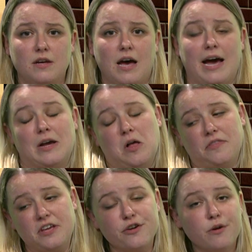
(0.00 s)
I call it the
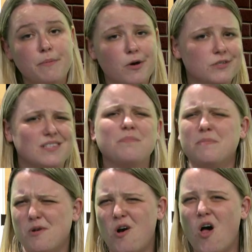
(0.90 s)
hero pose. Some
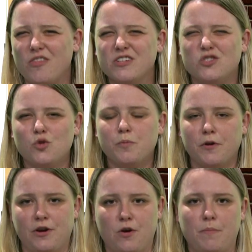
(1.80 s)
people call it the
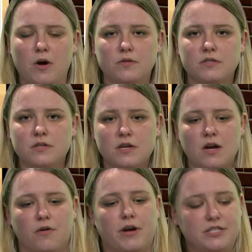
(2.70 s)
superhero pose, right?